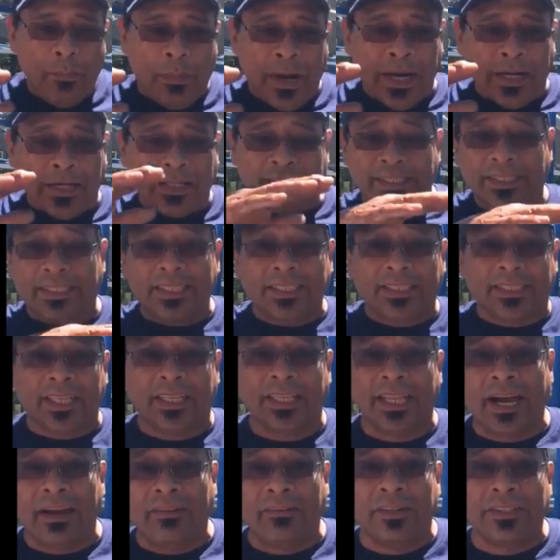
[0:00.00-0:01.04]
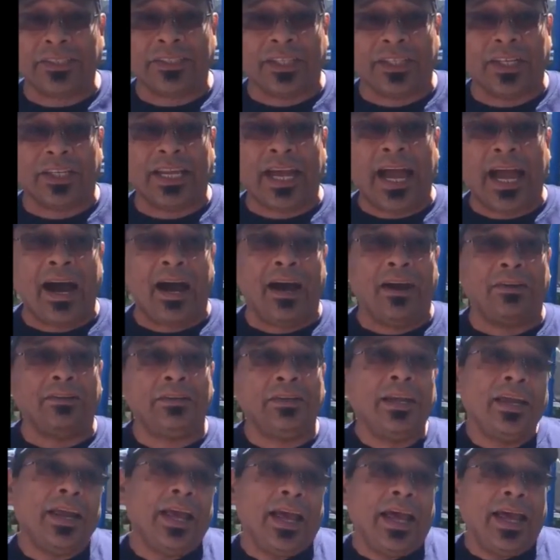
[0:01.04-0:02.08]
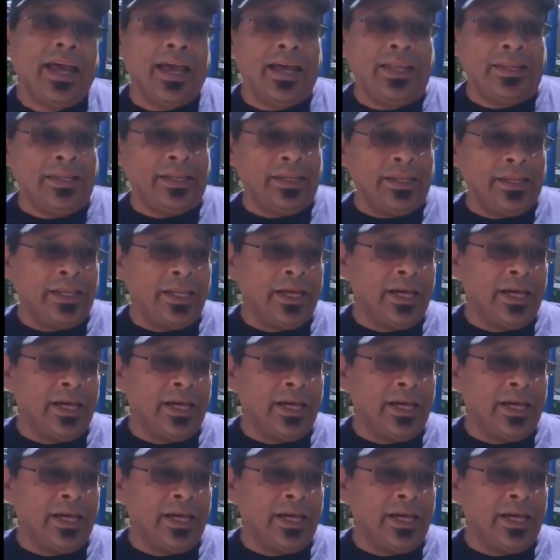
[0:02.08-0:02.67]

marker system levels are down and